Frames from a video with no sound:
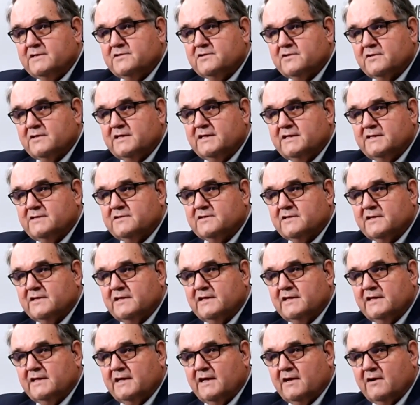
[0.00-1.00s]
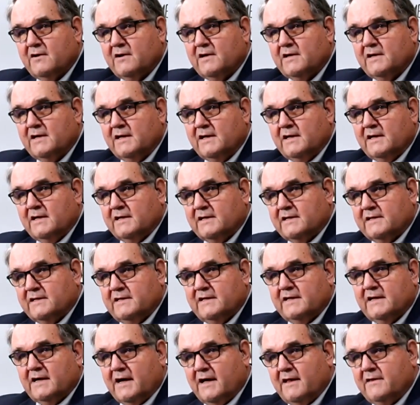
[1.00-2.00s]
your kids are going to inherit
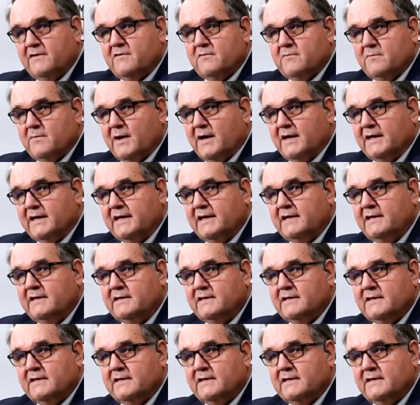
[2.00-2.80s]
the other money